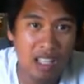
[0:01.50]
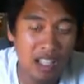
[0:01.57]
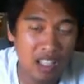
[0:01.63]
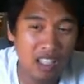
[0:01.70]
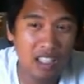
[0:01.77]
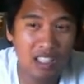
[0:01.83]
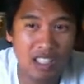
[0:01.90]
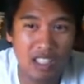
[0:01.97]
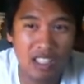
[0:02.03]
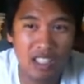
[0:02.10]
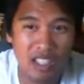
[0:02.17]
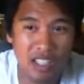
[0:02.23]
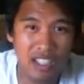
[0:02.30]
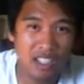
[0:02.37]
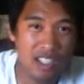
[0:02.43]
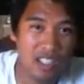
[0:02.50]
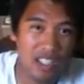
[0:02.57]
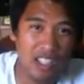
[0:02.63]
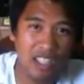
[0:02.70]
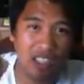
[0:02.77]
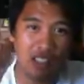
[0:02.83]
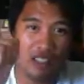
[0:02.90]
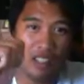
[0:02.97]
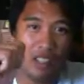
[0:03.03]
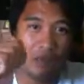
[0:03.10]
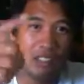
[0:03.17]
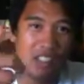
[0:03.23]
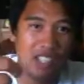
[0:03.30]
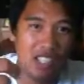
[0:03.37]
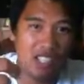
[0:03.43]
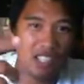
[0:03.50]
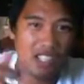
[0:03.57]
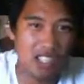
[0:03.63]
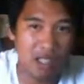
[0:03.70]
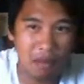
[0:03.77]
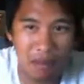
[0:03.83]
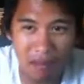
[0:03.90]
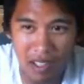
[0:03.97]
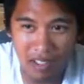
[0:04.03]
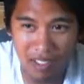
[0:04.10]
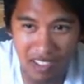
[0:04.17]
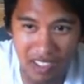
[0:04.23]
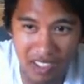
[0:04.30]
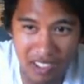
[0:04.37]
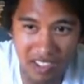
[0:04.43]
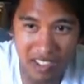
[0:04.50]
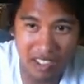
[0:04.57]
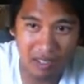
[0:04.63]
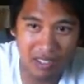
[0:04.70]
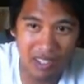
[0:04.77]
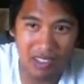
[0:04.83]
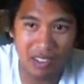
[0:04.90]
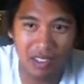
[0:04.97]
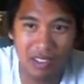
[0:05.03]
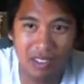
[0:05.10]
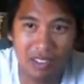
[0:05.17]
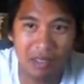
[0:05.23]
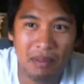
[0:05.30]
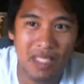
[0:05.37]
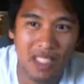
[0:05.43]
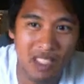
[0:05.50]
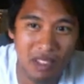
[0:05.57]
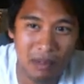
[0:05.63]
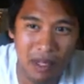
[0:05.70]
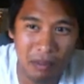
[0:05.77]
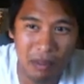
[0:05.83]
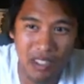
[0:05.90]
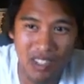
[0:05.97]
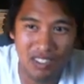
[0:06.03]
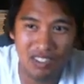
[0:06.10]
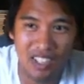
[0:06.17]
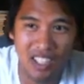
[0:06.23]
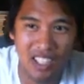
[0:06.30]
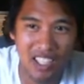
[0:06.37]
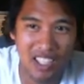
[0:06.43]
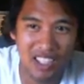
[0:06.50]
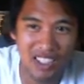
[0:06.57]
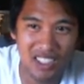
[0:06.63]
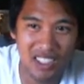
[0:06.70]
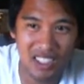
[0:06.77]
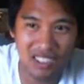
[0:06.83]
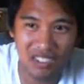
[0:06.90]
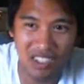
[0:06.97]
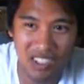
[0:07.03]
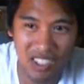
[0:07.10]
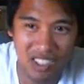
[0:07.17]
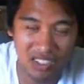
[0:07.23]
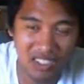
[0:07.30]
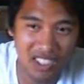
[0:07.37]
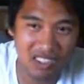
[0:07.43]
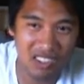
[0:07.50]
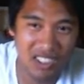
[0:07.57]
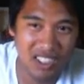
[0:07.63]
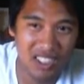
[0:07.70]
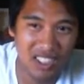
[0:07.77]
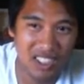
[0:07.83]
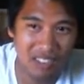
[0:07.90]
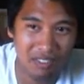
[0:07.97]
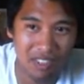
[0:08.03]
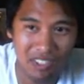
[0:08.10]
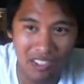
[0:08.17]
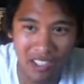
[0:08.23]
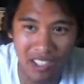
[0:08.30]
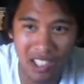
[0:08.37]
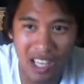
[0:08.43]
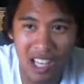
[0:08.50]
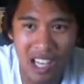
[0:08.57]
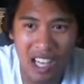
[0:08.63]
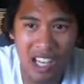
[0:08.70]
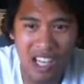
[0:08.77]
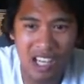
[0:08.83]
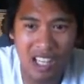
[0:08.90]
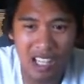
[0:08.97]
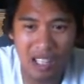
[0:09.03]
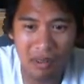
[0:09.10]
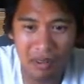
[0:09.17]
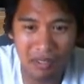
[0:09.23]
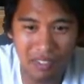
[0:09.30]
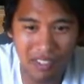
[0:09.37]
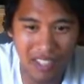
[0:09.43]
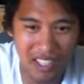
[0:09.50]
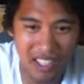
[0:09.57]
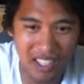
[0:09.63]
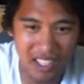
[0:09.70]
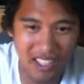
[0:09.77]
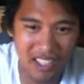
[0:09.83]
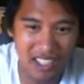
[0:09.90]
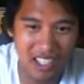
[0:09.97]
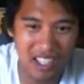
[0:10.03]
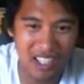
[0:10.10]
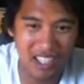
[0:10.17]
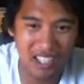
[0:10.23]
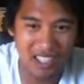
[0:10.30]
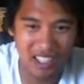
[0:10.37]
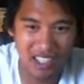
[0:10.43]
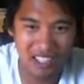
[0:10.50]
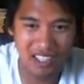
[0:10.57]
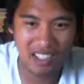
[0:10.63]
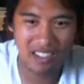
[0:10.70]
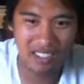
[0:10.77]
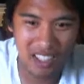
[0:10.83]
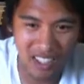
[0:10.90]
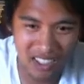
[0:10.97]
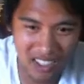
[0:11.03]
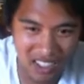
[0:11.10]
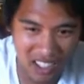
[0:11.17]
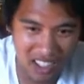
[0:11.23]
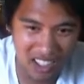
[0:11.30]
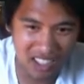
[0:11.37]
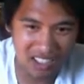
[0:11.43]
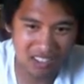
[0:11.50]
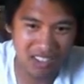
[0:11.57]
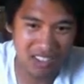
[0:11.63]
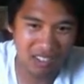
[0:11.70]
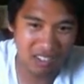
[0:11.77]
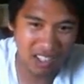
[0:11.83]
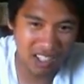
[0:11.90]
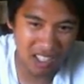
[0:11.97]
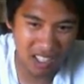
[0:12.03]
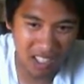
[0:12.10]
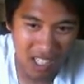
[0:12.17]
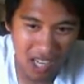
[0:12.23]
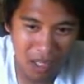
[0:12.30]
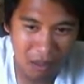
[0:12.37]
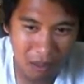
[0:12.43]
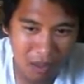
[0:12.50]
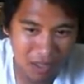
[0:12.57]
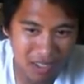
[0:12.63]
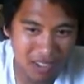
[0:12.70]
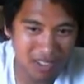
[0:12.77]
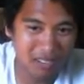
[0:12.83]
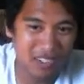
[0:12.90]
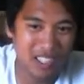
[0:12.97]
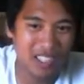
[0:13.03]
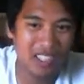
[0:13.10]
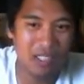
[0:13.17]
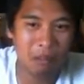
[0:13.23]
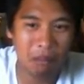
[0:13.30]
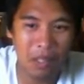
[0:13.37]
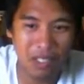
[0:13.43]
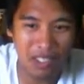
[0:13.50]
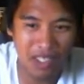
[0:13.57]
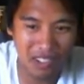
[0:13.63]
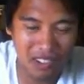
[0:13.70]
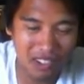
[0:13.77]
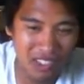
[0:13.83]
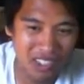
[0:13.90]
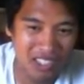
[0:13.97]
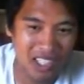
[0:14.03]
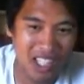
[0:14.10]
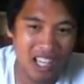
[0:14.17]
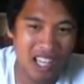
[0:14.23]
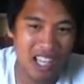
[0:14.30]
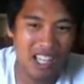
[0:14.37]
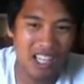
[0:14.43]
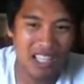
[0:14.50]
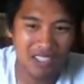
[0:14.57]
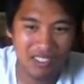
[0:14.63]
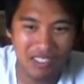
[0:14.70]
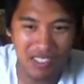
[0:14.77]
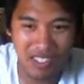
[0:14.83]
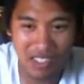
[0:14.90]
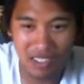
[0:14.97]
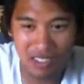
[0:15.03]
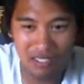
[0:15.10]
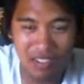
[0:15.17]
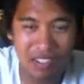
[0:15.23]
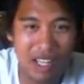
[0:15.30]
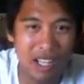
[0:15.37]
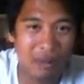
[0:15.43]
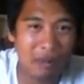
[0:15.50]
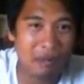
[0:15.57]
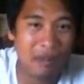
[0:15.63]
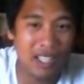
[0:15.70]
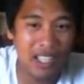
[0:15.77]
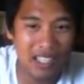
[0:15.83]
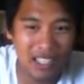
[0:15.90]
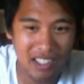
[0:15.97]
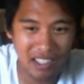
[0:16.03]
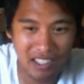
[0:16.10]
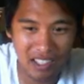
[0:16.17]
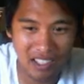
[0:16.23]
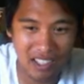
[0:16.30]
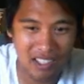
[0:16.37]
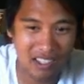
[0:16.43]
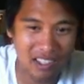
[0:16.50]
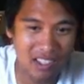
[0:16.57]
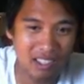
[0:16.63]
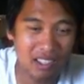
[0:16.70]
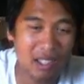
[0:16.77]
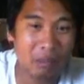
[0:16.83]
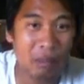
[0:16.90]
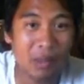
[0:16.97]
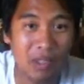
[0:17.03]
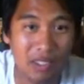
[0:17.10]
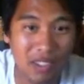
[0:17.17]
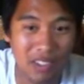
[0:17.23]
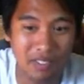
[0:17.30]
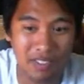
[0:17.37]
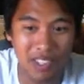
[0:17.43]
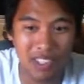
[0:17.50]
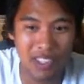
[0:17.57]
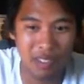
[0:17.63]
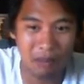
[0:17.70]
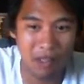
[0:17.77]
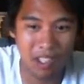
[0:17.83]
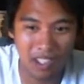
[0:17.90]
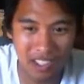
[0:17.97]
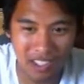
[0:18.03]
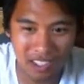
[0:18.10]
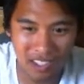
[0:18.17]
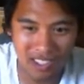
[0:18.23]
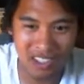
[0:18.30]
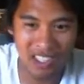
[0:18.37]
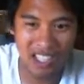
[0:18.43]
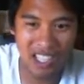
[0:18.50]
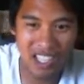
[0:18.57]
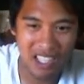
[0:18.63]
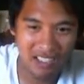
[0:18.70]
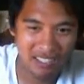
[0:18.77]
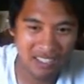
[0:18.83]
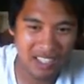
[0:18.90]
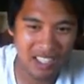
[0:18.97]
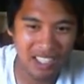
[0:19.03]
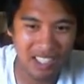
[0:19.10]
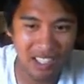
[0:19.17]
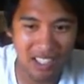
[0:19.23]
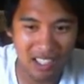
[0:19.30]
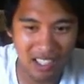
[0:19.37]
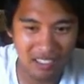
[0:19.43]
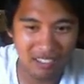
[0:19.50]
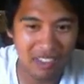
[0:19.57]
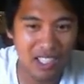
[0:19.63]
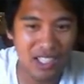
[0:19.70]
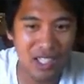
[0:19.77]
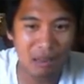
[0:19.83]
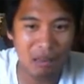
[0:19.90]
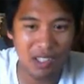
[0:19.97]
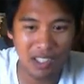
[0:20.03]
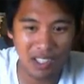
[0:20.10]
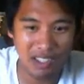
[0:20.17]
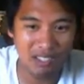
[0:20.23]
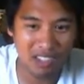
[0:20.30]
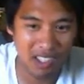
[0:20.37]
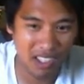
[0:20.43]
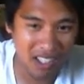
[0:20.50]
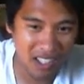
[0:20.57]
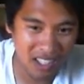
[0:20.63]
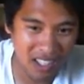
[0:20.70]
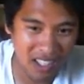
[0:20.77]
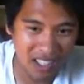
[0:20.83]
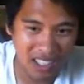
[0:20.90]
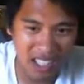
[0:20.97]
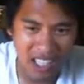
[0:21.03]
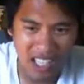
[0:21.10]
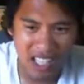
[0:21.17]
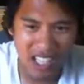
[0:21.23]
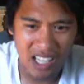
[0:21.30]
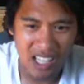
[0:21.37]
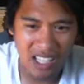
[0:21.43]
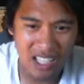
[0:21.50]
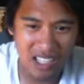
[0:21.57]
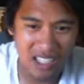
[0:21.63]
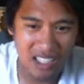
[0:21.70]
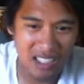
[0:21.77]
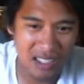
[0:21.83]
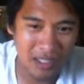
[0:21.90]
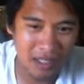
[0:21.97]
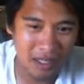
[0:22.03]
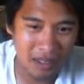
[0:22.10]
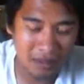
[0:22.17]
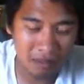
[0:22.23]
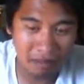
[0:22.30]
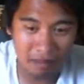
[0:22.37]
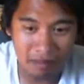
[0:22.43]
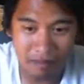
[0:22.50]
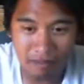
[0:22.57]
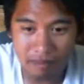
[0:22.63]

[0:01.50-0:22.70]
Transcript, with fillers: Hey, this is Ian Detail. I'm Chris. This is MMA for you. I'm gonna be doing my post-fight analysis for UFC 164. Uh, before I get into that, I'd like to give a shout out to uh, Born to Fight Kimonos. Uh, if you're looking for MMA gear, go to uh, Born to Fight Kimonos. Find it on like Facebook and whatnot. Um,